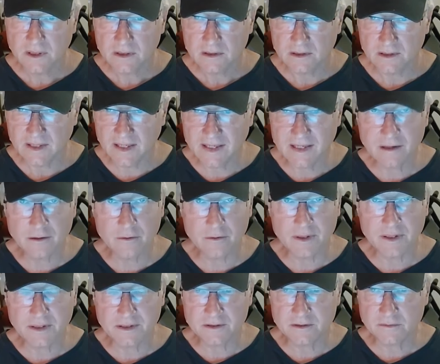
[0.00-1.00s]
later
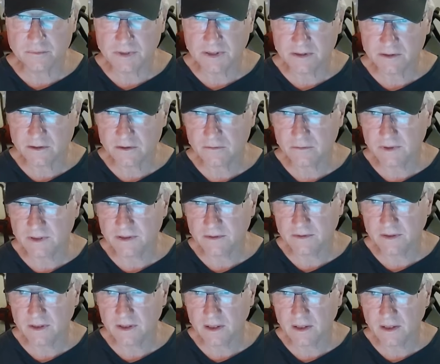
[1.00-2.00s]
in his ministry,
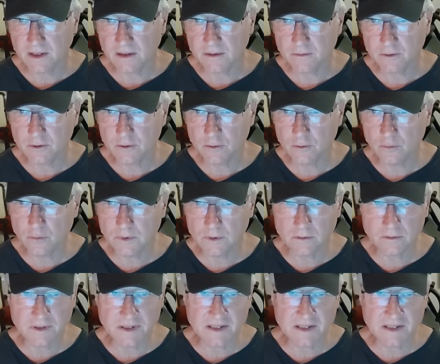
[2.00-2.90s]
uh, who will